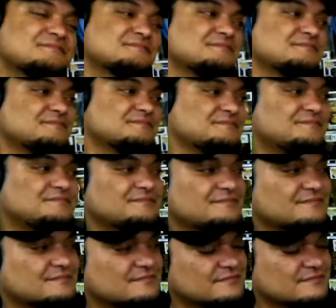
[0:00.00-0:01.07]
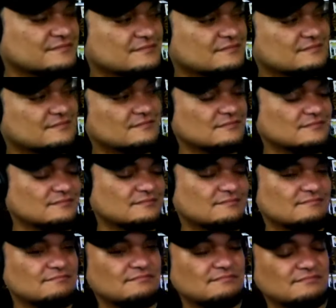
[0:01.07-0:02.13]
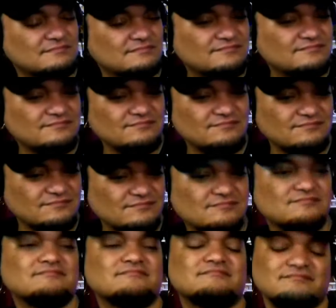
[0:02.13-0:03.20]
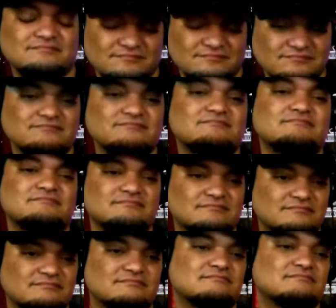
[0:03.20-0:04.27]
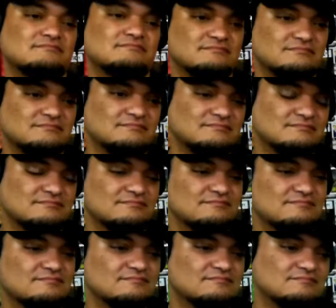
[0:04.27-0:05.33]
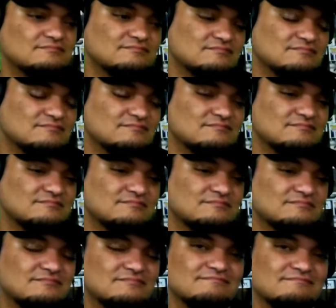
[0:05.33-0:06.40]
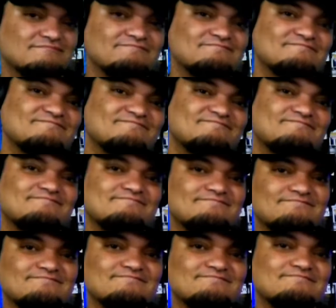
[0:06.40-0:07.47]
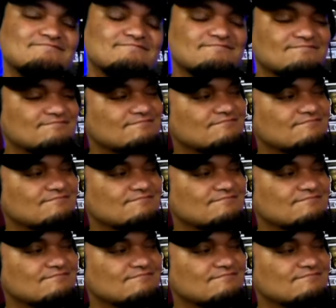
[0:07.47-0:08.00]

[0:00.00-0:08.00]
No words are spoken by the person on screen.